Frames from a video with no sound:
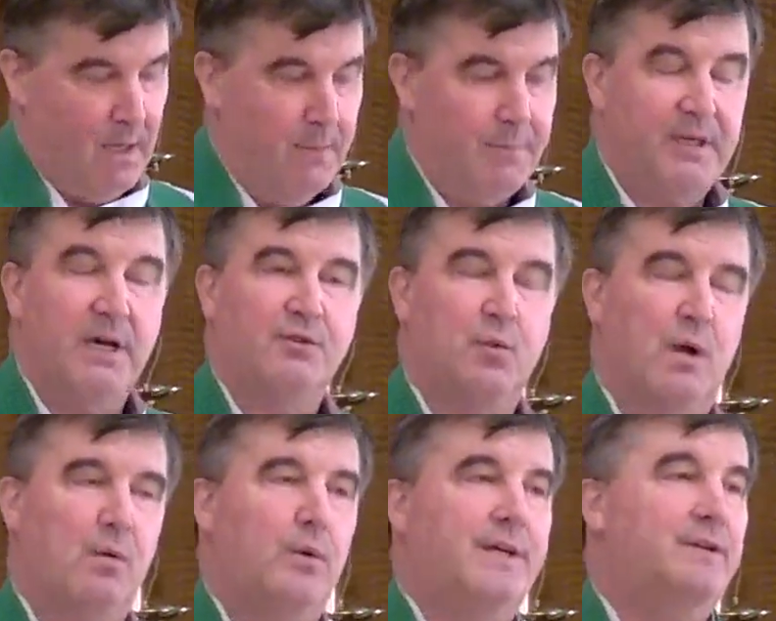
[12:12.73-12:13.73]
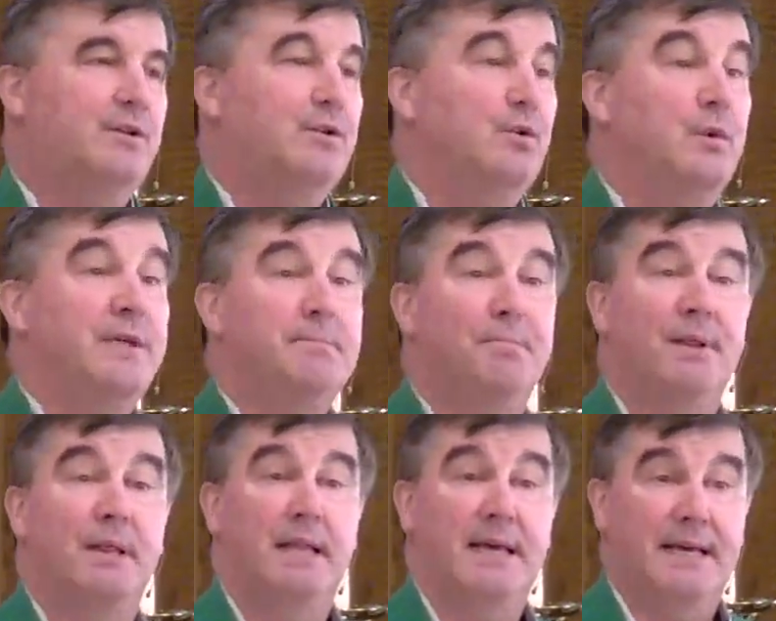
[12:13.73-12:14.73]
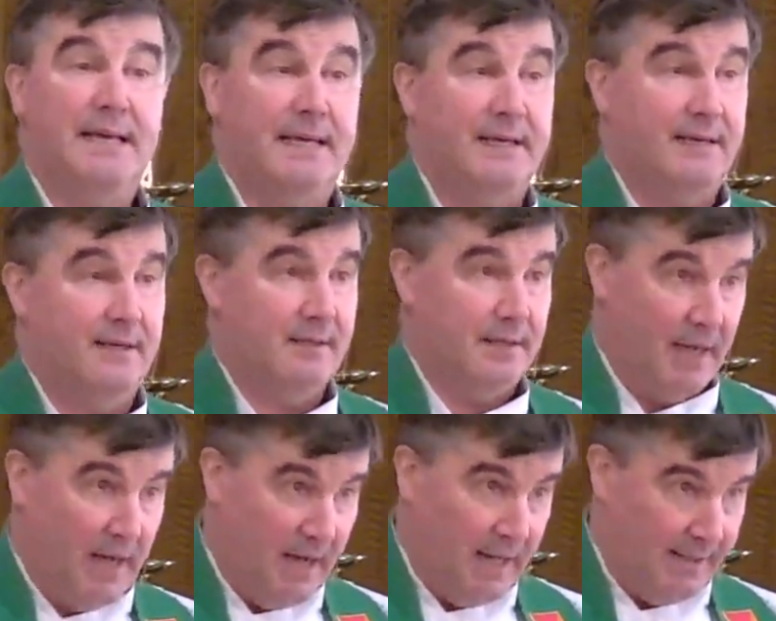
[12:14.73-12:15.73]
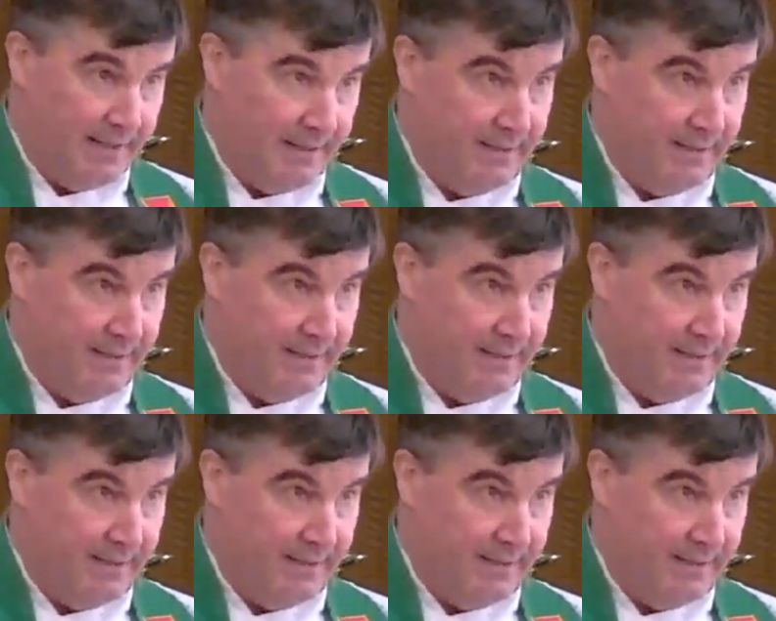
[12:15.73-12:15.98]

Because when we do, we play God.